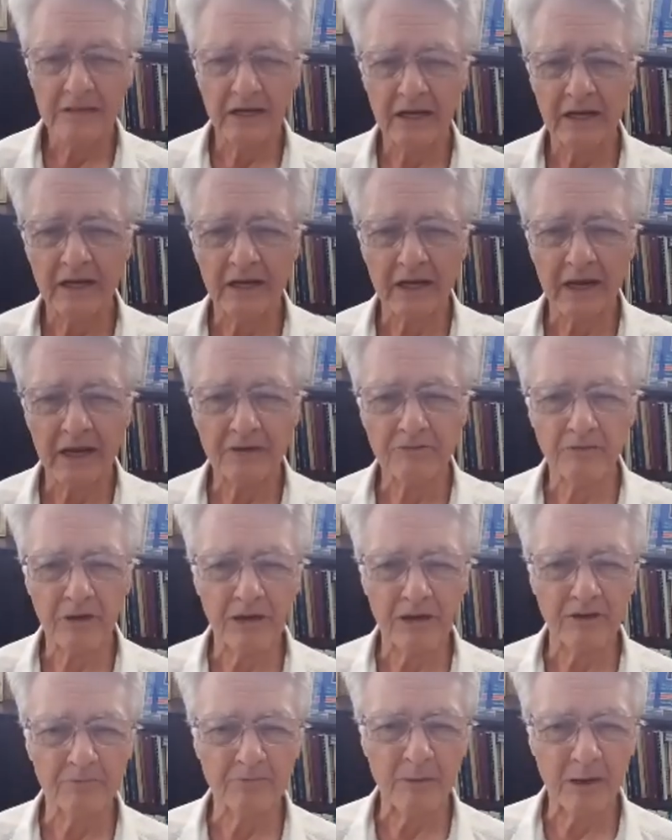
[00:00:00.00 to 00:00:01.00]
I
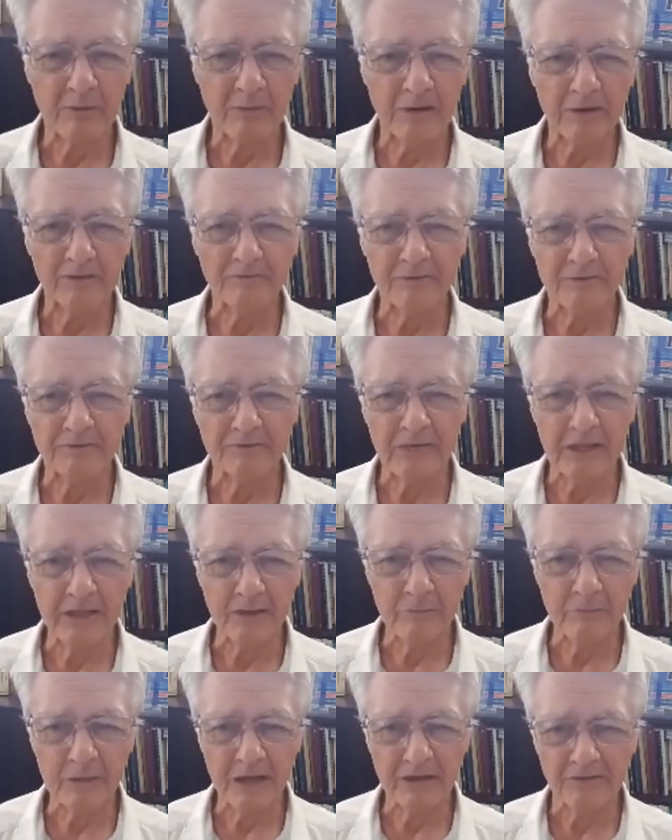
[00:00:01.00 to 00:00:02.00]
try to spend about
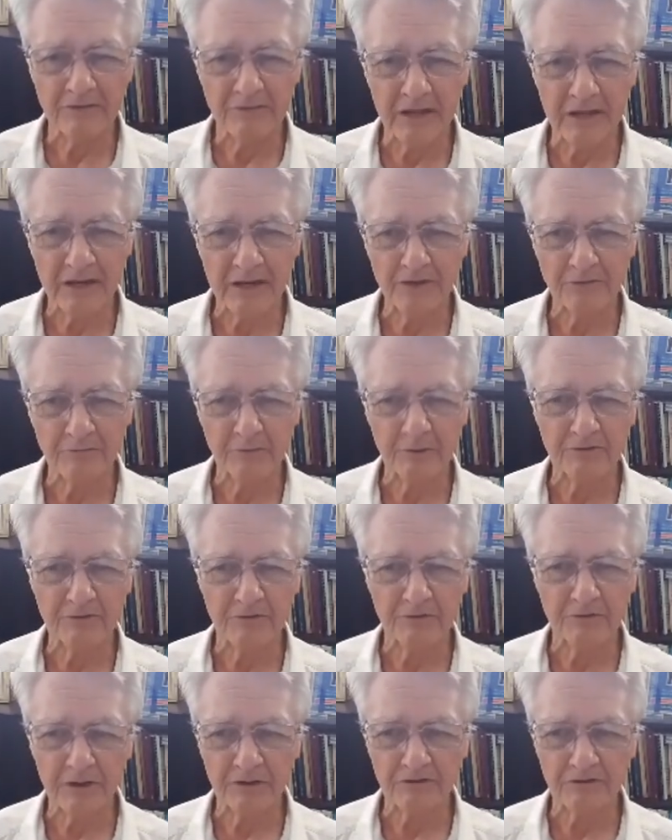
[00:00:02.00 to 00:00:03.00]
15 minutes on a
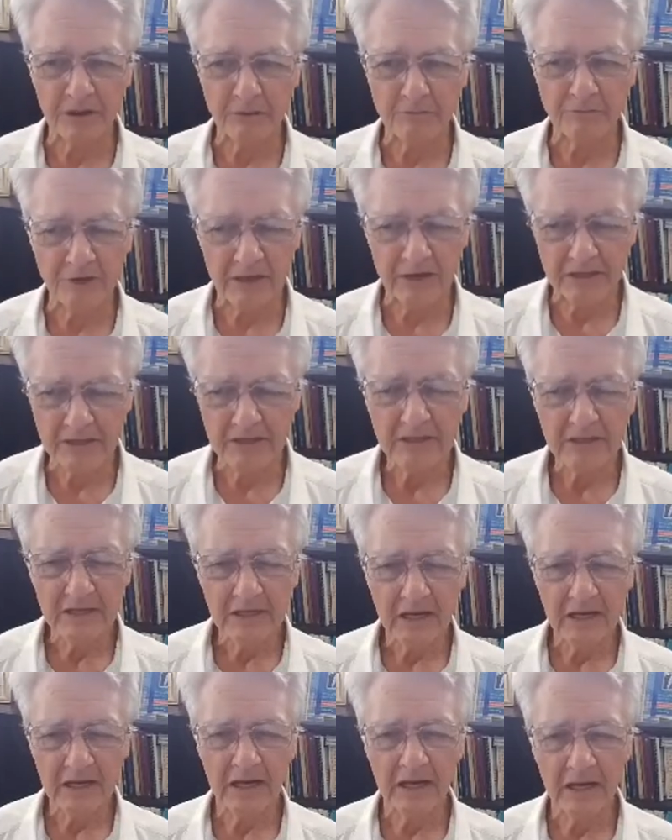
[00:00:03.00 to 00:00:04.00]
specific subject
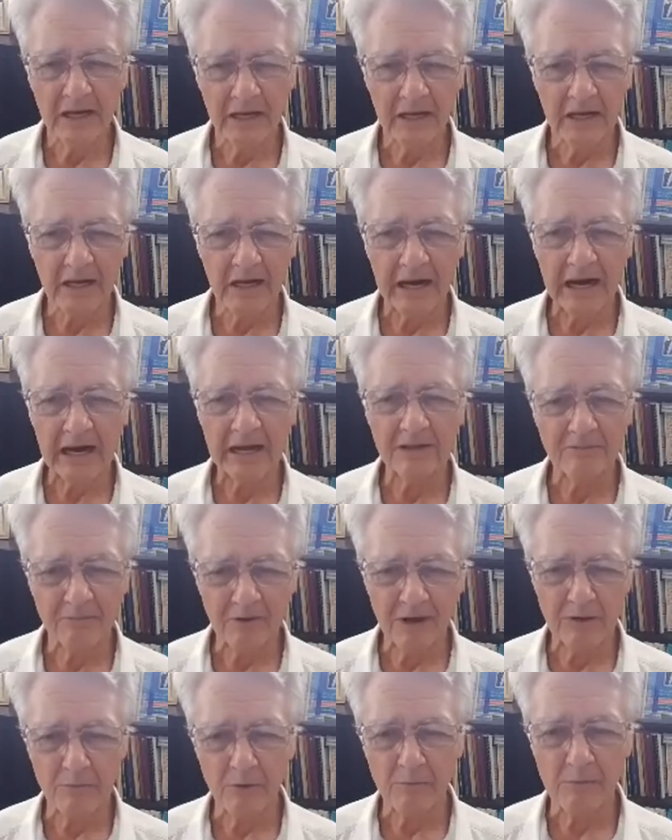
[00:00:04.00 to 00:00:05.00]
on
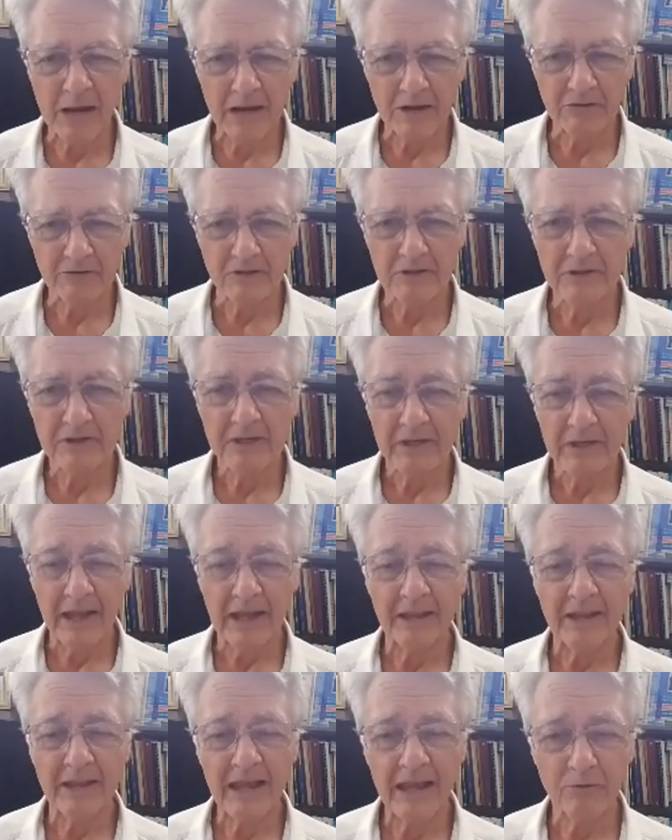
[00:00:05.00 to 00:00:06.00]
fibromyalgia
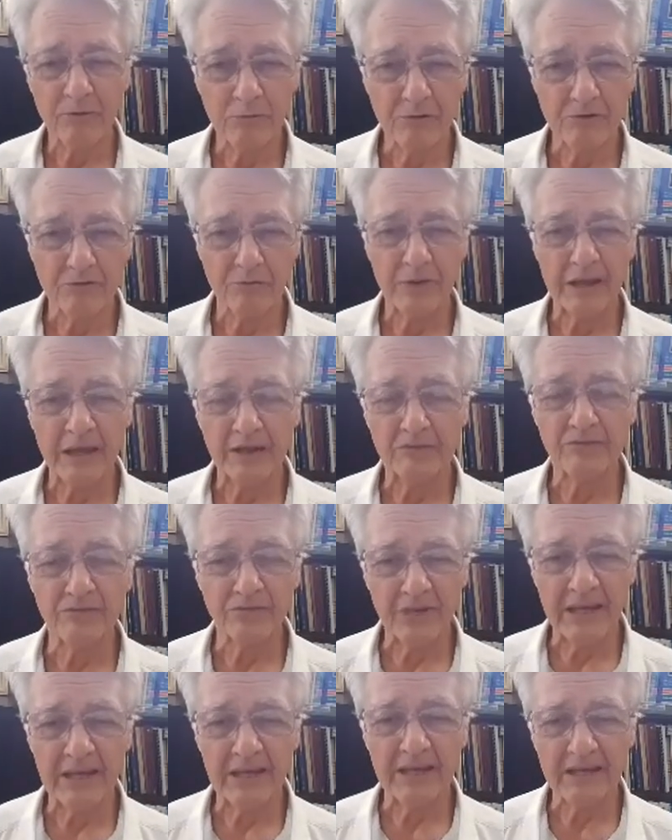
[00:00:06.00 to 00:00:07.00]
and that which we have
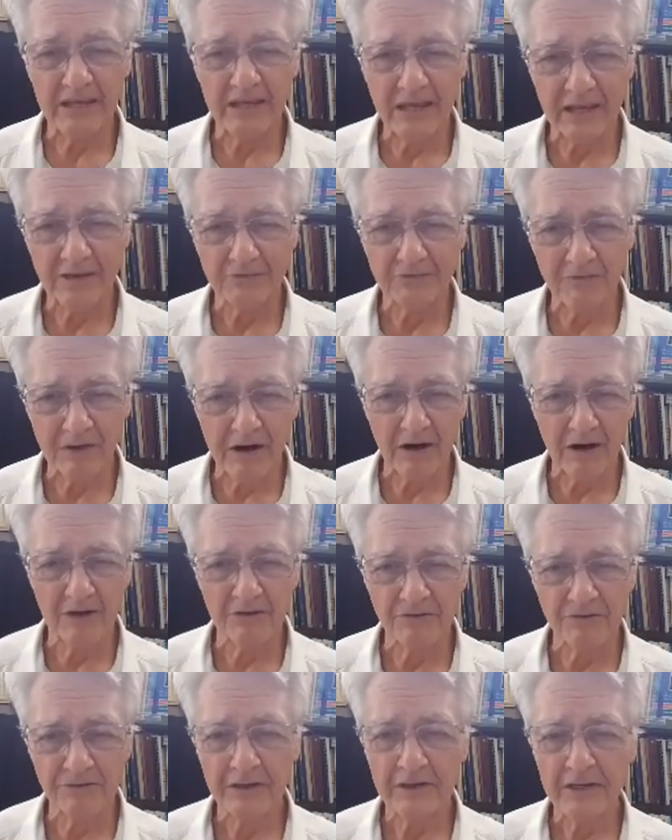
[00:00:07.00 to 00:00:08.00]
seen as far
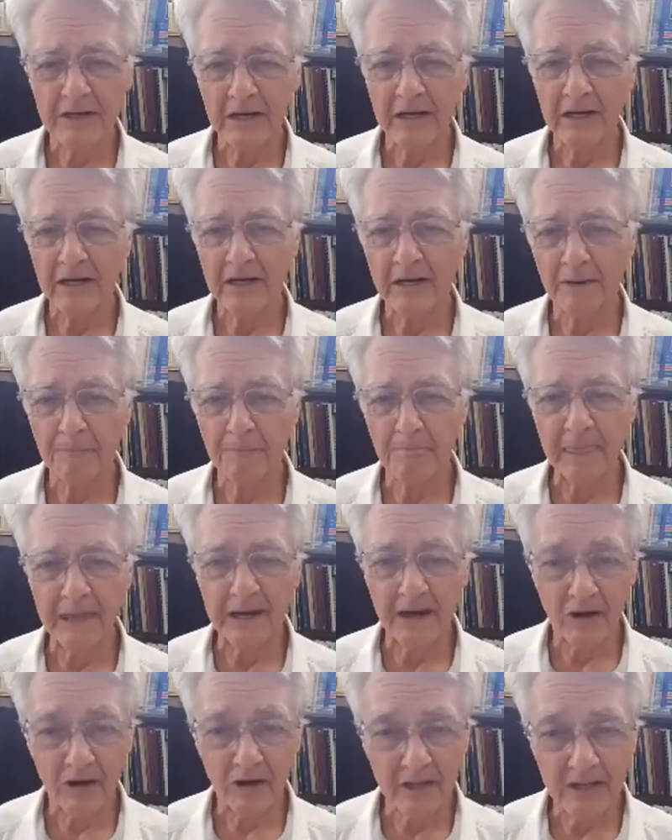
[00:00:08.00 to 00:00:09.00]
as
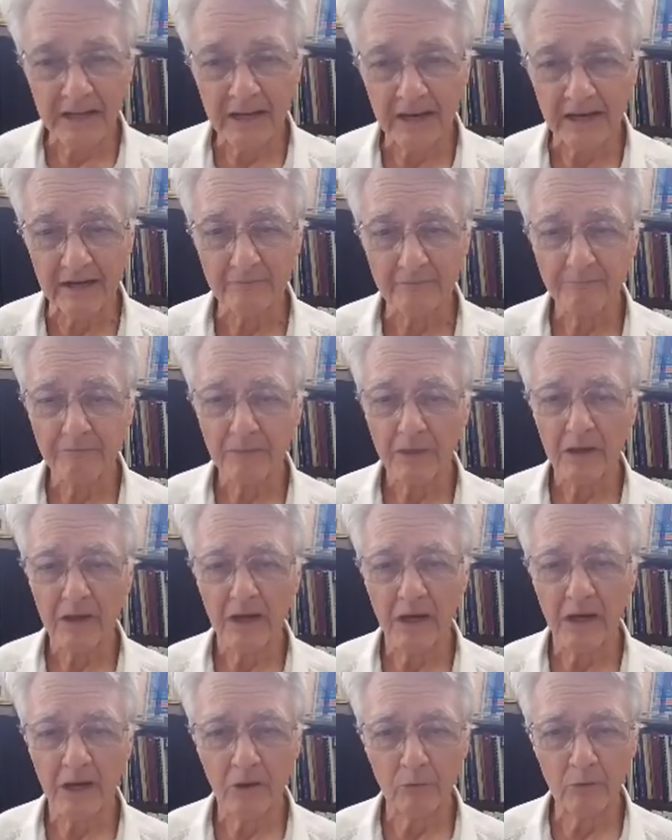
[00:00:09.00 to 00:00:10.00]
in our clinic
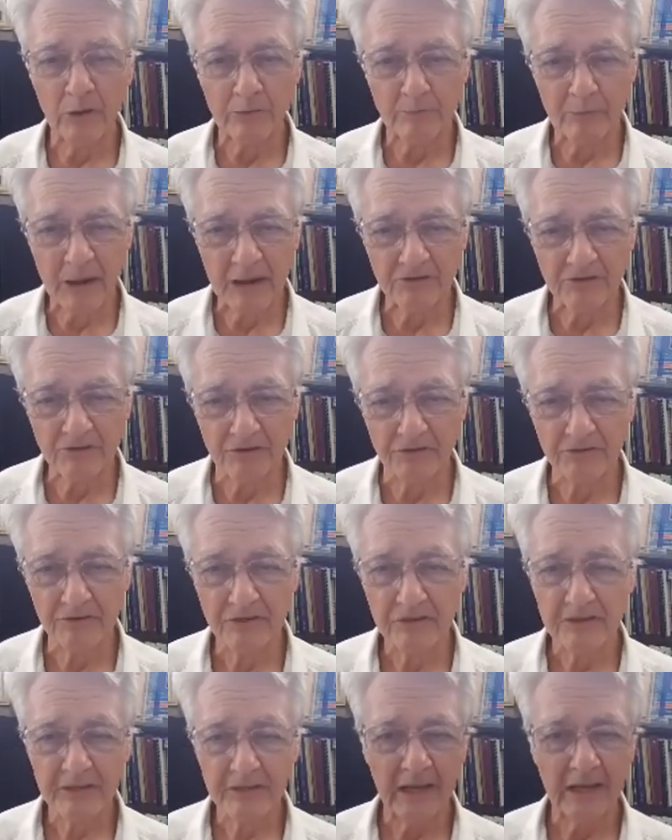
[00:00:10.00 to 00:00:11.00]
with patients.
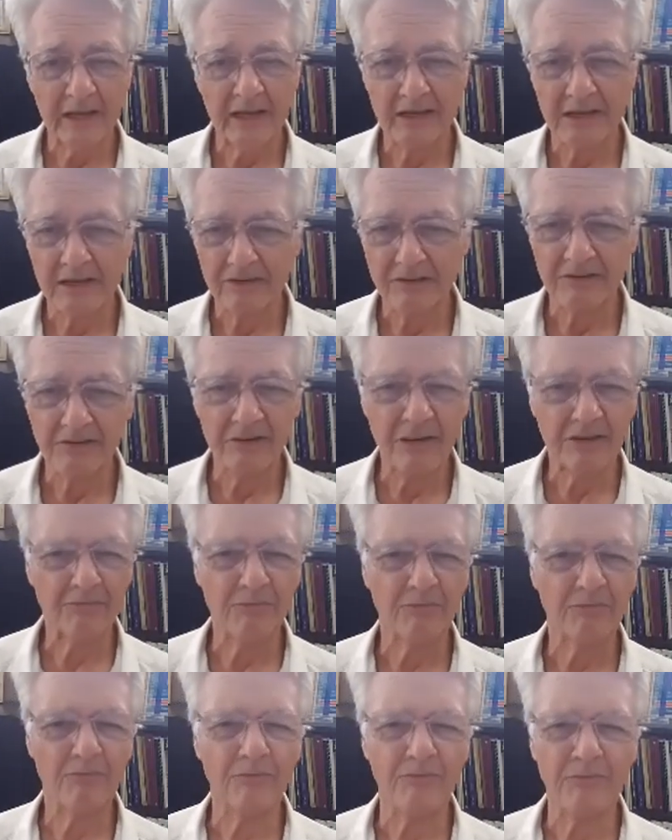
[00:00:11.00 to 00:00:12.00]
And it
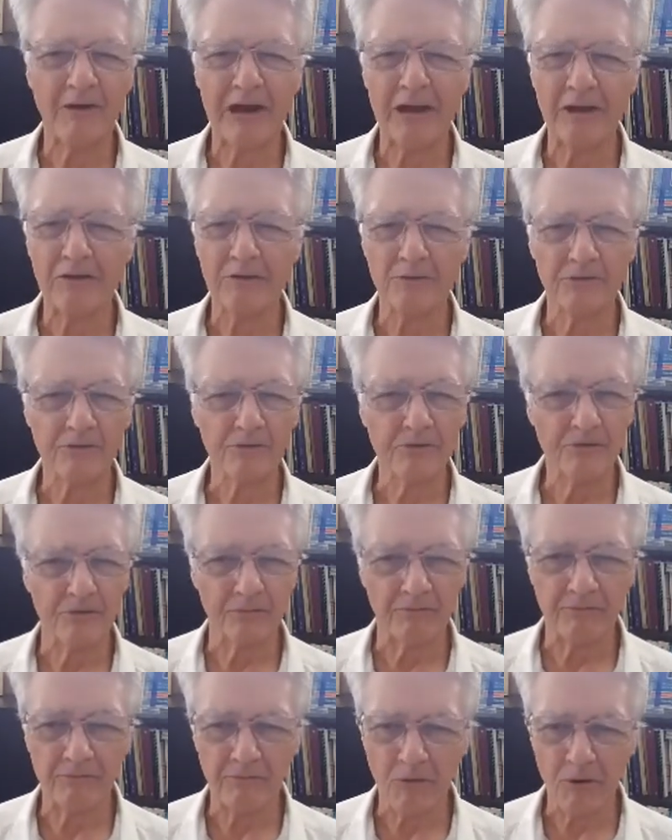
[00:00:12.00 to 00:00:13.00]
just follows
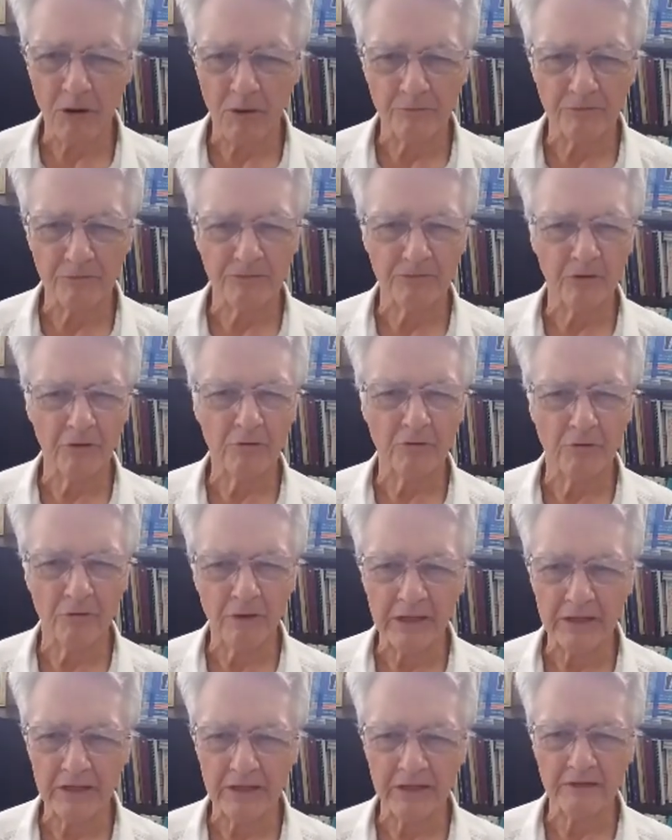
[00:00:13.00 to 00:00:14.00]
to form so
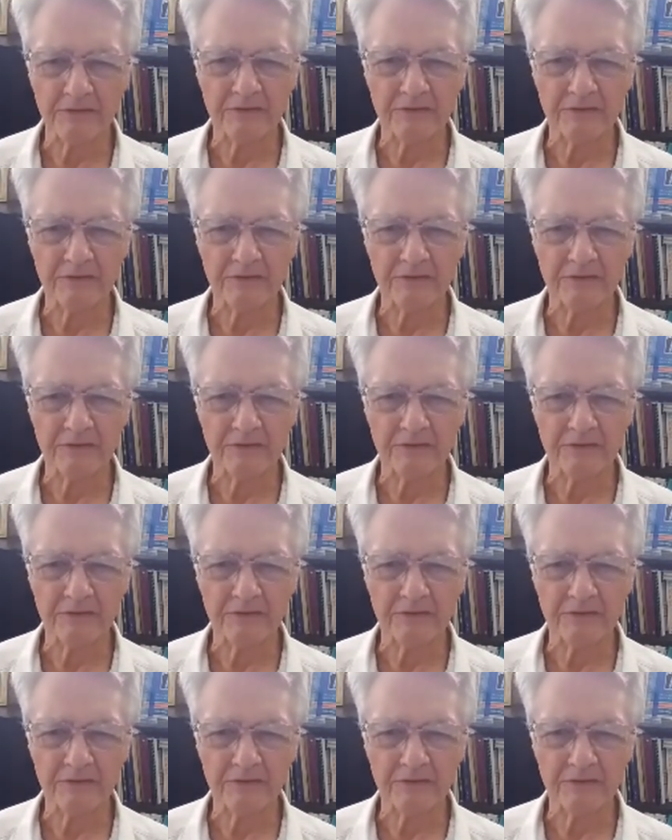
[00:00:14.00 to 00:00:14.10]
greatly.